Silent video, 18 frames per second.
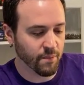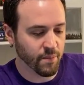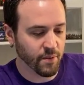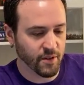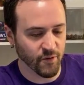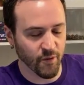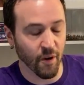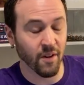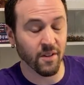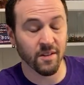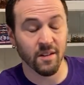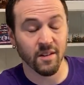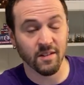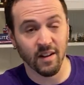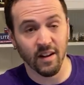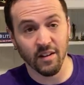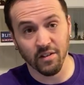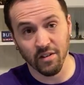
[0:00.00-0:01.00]
As far as the
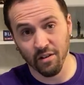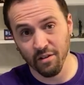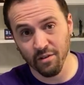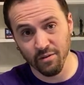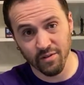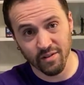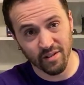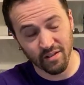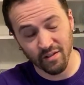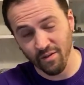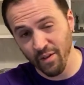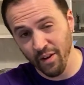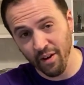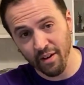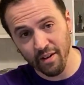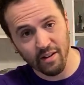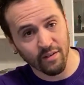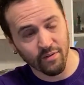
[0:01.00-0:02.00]
design goes, it's
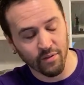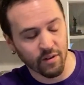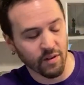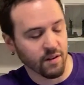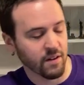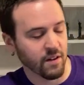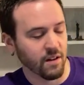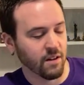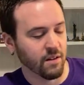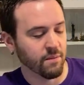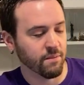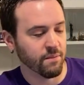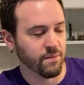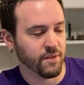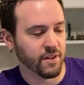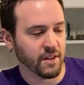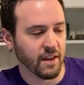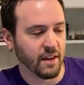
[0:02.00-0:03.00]
very different.
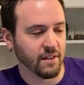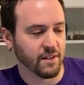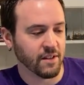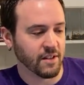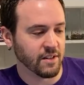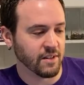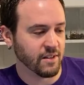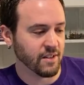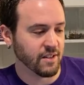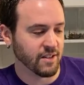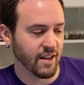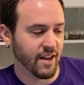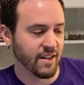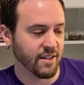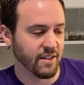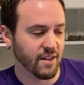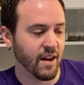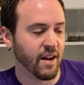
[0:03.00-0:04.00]
The design
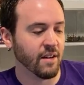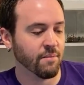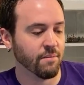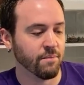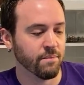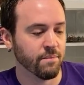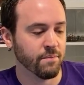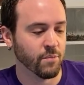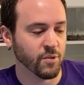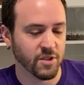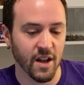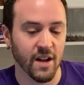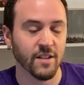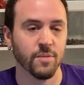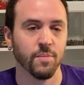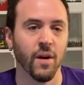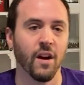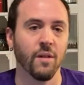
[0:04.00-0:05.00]
was not
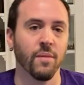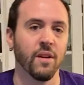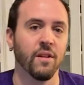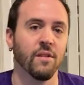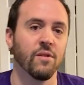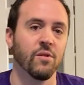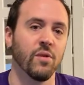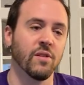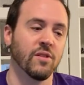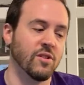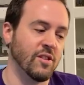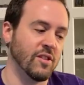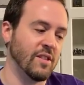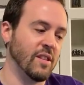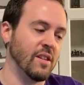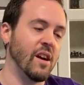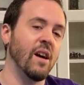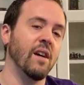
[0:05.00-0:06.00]
inspired by HeroQuest. Just
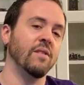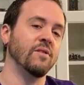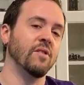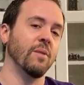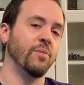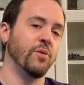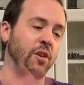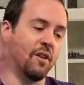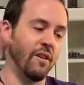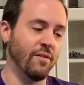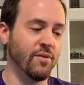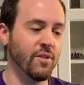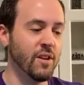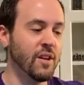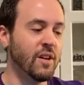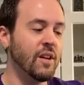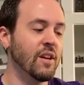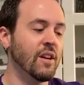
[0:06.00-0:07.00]
the concept of
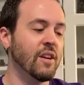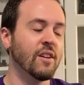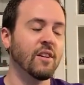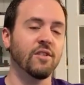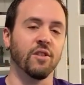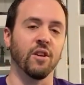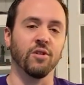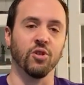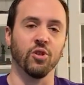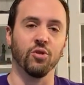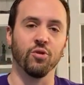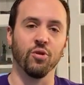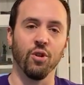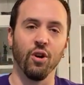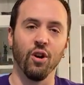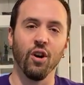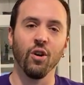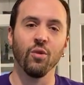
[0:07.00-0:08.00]
dungeon
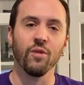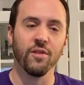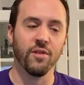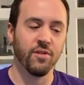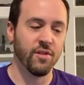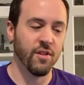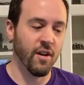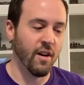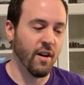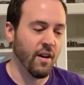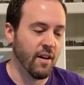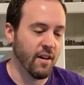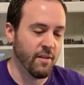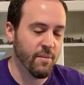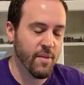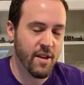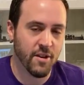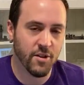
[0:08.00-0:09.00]
crawl with
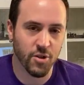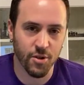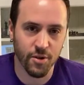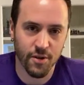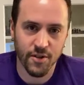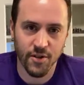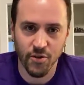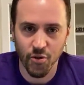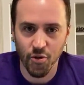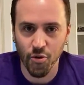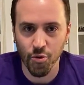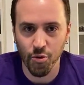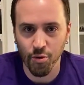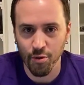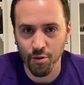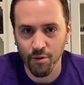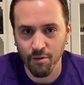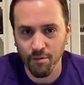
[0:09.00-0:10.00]
miniatures and
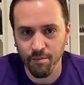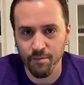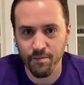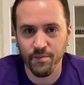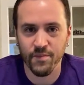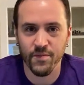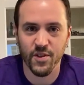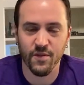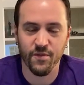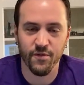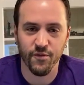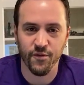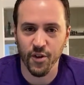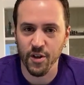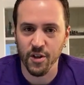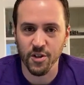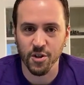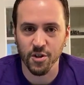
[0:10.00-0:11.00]
cool
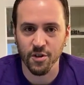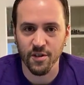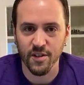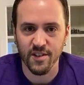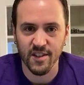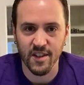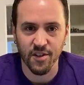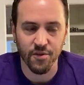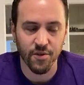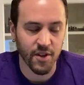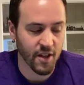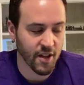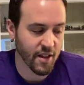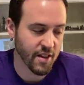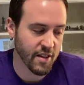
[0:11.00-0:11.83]
furniture and scenery.